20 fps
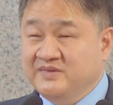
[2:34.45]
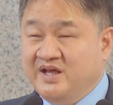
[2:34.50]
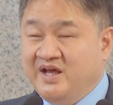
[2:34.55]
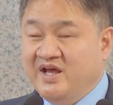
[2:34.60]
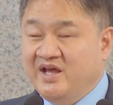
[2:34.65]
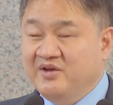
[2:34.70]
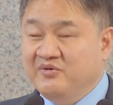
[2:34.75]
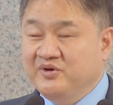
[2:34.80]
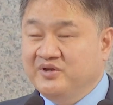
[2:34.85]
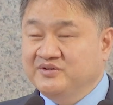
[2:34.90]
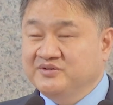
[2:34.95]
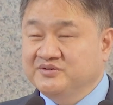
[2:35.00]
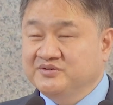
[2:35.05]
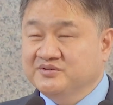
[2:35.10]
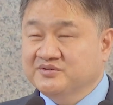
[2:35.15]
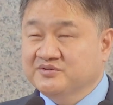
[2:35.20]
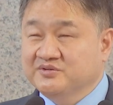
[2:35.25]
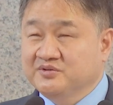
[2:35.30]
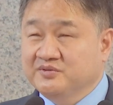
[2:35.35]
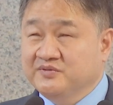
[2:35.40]
I went to
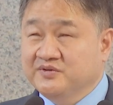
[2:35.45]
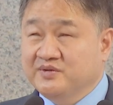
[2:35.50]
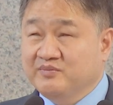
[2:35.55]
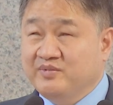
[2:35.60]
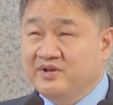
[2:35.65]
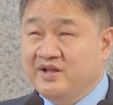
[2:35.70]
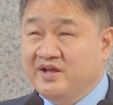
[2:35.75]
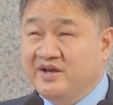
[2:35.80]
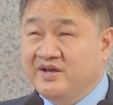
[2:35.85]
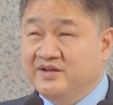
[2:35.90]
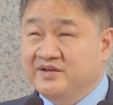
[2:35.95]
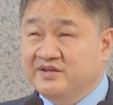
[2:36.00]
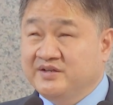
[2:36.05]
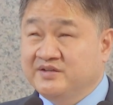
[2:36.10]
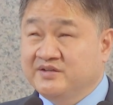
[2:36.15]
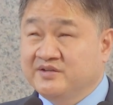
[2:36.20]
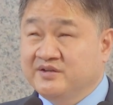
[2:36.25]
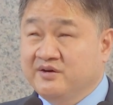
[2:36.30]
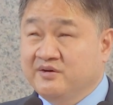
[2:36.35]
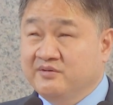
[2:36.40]
school for the blind in
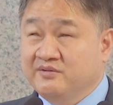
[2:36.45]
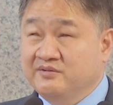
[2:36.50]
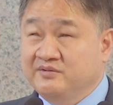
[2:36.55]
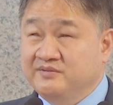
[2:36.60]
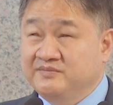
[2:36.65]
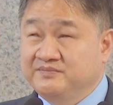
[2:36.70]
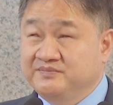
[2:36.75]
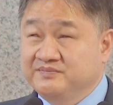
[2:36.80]
Seoul,